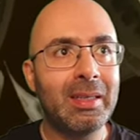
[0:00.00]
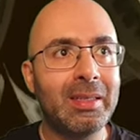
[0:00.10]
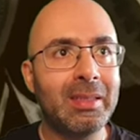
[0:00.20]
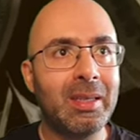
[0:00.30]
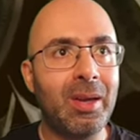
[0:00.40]

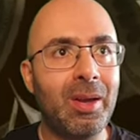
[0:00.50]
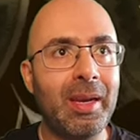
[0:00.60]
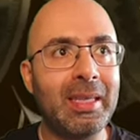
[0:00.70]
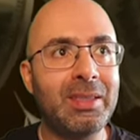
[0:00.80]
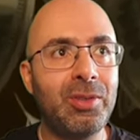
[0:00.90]
So
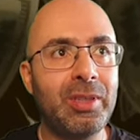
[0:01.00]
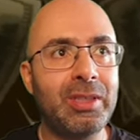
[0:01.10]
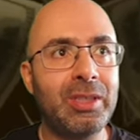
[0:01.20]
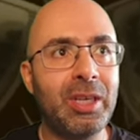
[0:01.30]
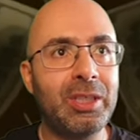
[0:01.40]
let's do the
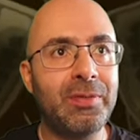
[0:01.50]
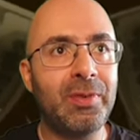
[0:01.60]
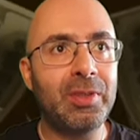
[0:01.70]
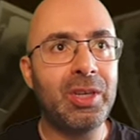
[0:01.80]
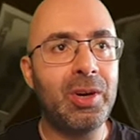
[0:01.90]
search
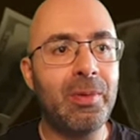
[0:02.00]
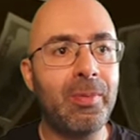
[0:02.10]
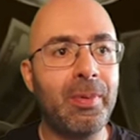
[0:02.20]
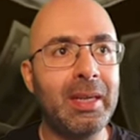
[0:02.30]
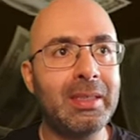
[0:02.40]
for Jehovah
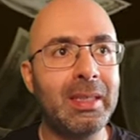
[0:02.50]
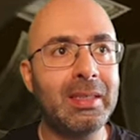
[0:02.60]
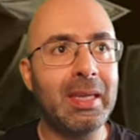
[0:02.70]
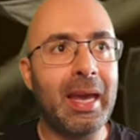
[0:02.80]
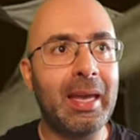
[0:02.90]

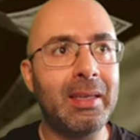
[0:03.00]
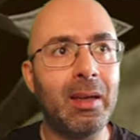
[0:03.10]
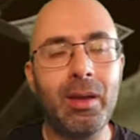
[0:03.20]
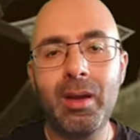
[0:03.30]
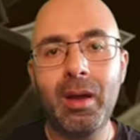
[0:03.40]
Witnesses, and
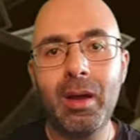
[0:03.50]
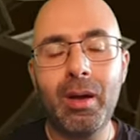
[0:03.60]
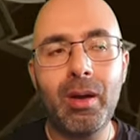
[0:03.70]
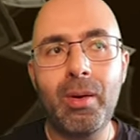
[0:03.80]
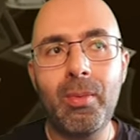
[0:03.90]

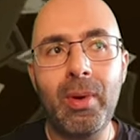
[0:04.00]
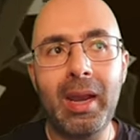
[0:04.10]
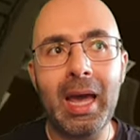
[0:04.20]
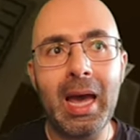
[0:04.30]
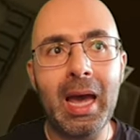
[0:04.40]

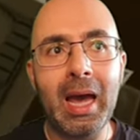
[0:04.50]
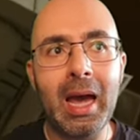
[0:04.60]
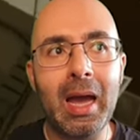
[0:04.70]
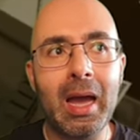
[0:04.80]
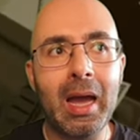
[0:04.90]
voila.
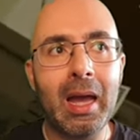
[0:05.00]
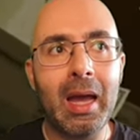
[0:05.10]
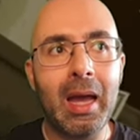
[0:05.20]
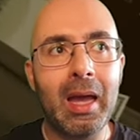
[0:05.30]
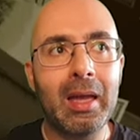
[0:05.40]

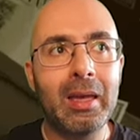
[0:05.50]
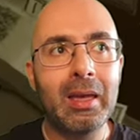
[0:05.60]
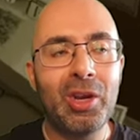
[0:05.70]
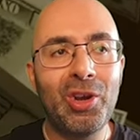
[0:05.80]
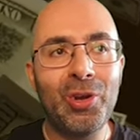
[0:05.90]

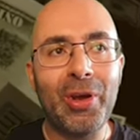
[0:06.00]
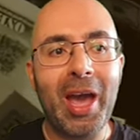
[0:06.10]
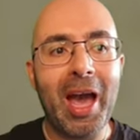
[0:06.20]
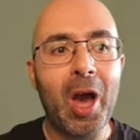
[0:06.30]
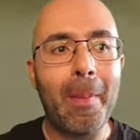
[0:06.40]
Look
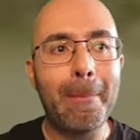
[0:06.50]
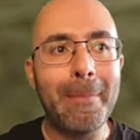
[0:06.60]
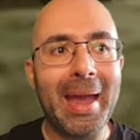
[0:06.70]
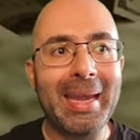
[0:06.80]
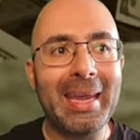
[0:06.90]
how
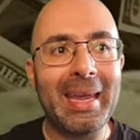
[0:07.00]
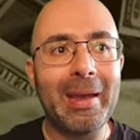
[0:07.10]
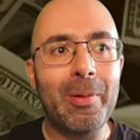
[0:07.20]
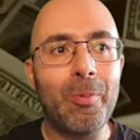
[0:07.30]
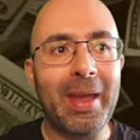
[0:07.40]

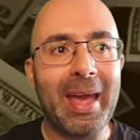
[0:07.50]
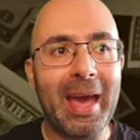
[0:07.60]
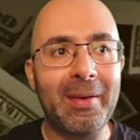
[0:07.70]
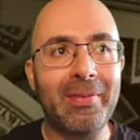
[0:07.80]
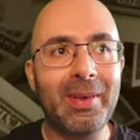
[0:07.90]
many we
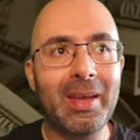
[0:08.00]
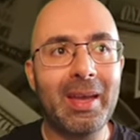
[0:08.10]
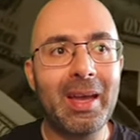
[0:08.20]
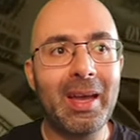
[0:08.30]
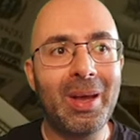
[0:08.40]
have.
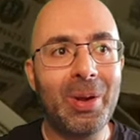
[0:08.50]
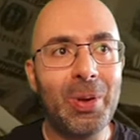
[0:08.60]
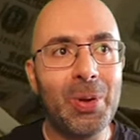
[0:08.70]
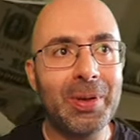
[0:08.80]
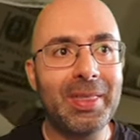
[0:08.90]

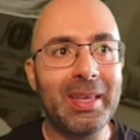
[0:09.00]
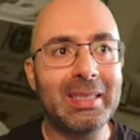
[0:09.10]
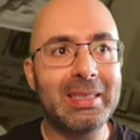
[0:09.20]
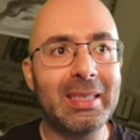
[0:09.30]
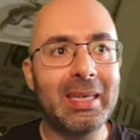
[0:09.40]
Look at
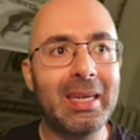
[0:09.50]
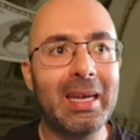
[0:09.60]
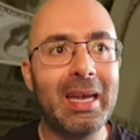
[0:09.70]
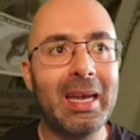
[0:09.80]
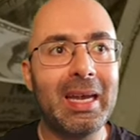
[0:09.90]
this.
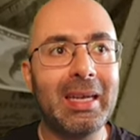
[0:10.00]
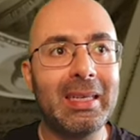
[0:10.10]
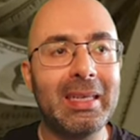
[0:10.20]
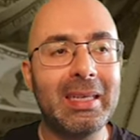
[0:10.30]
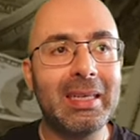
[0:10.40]

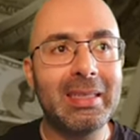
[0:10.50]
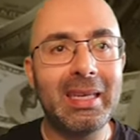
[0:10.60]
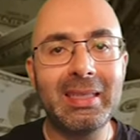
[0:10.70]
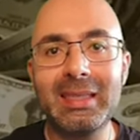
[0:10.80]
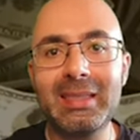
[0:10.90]

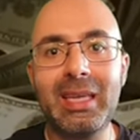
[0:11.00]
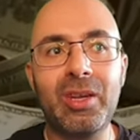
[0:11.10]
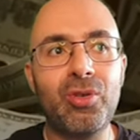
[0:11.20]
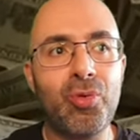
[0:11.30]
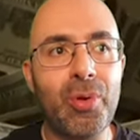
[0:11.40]
This is
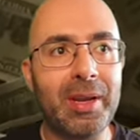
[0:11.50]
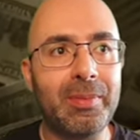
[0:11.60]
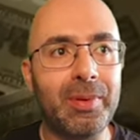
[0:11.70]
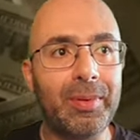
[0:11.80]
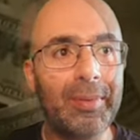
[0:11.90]

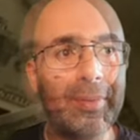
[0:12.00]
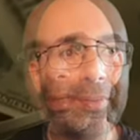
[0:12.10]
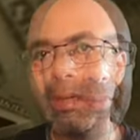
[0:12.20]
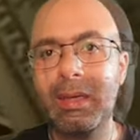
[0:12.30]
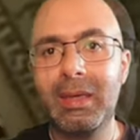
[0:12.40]
incredible.
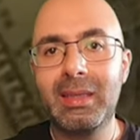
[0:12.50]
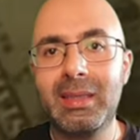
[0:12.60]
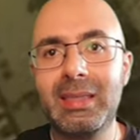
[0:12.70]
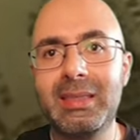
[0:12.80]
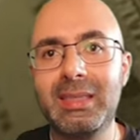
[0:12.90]

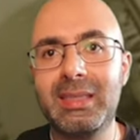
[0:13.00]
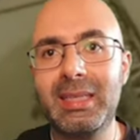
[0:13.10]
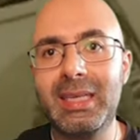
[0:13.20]
This is just